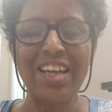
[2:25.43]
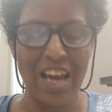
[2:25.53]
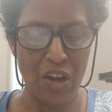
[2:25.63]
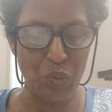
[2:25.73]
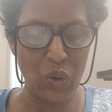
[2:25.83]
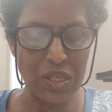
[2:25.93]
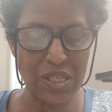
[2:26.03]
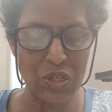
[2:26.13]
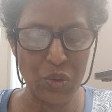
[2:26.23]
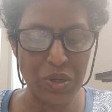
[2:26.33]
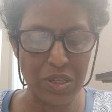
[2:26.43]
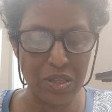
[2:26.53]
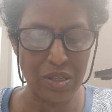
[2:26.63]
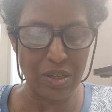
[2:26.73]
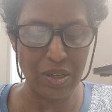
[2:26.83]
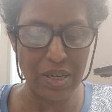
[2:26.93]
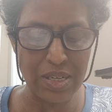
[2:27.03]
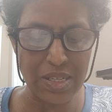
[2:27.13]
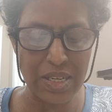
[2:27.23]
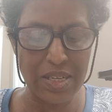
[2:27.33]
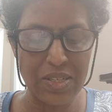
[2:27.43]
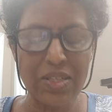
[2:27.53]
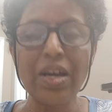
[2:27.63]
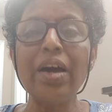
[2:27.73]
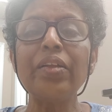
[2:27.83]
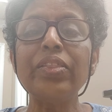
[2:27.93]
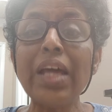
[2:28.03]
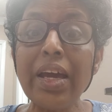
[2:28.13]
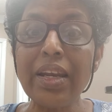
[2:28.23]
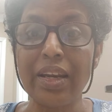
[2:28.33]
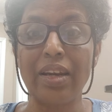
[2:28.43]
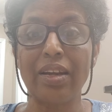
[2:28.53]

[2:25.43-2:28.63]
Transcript: And verse 13 says, Then